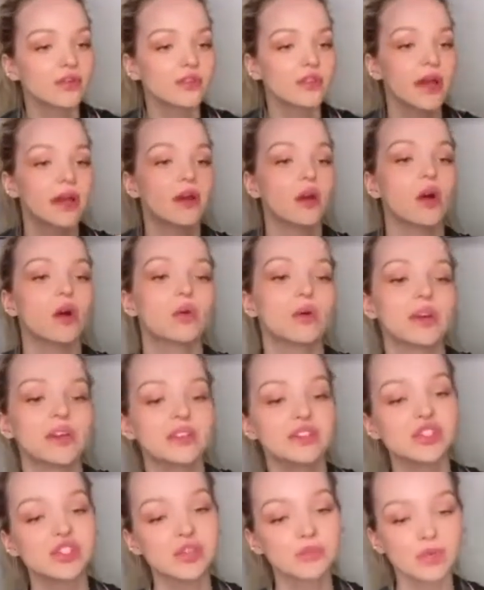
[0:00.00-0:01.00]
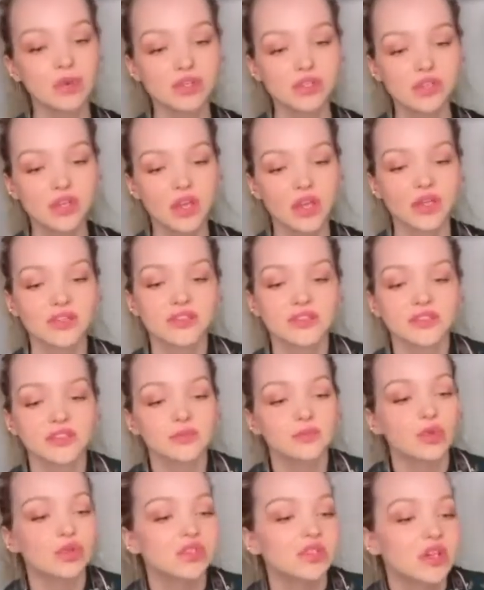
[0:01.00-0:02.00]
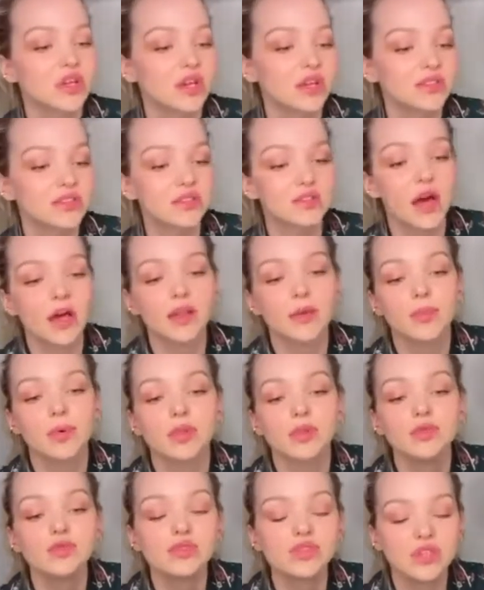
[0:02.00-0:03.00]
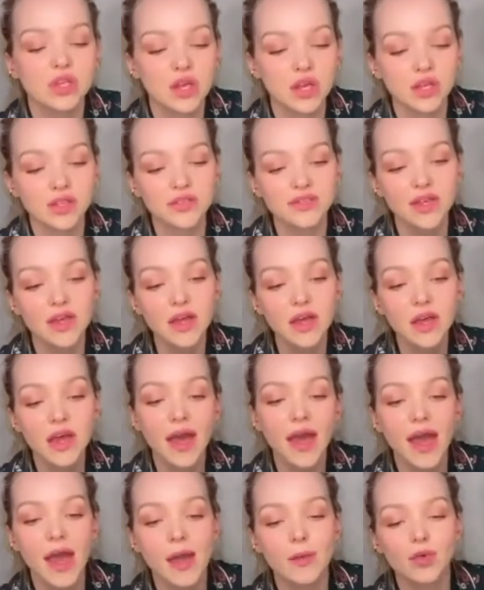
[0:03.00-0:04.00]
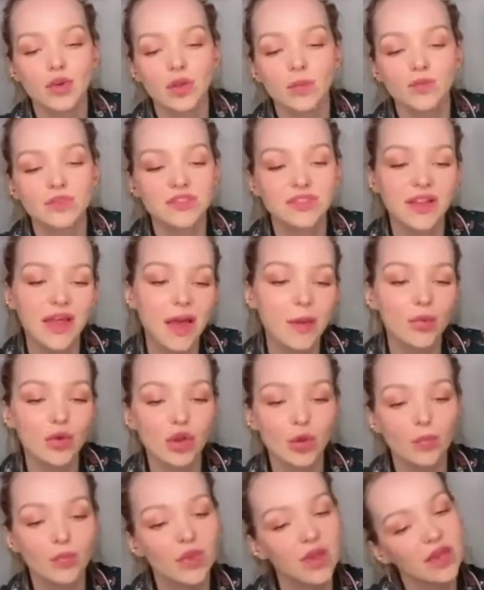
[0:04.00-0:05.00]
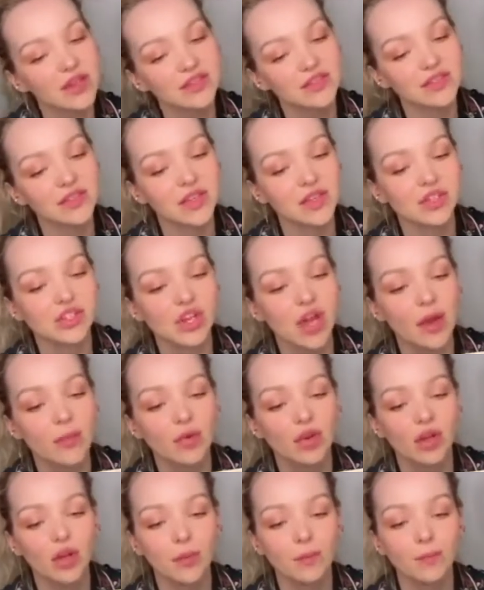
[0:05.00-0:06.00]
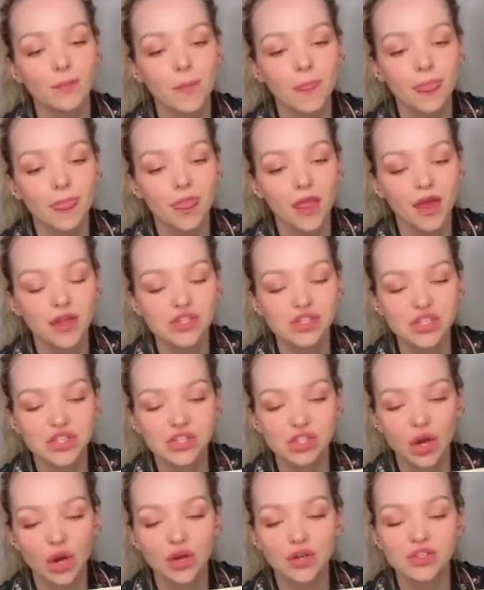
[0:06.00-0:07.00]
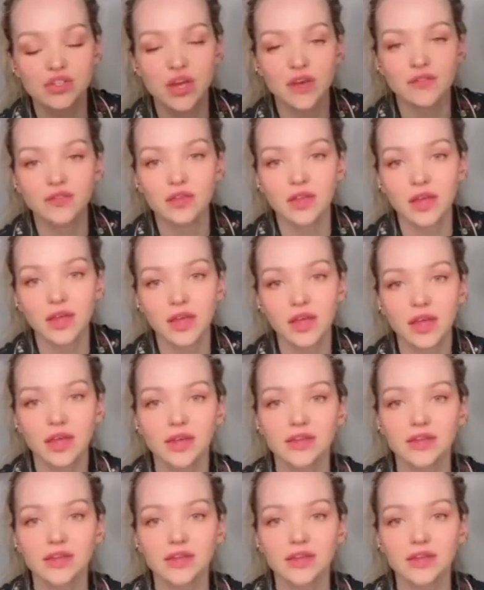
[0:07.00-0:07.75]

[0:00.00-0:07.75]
Like always, she pushed kids and smushed kids, lollapalooshed kids, hammered 'em, slammed 'em, kits and kajammered 'em, as she charged after that Katie